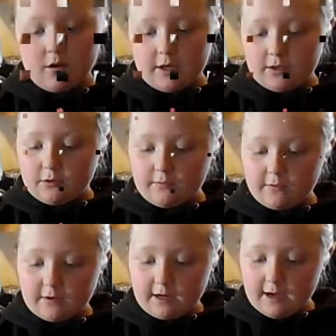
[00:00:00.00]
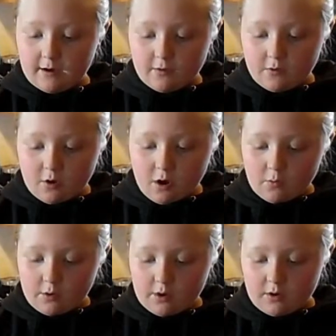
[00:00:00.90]
Okay, so for now,
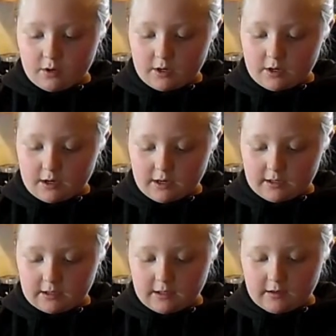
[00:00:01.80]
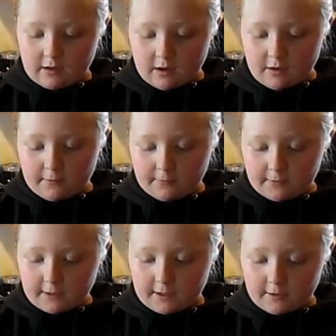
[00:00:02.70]
we are going to
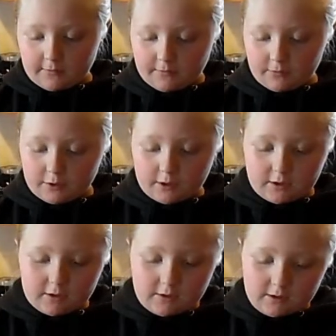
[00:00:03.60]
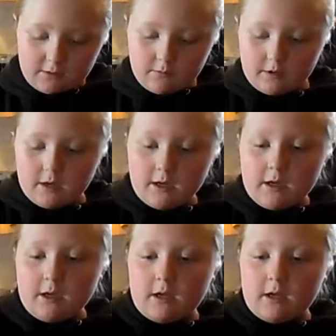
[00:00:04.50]
get a full sheet of seaweed,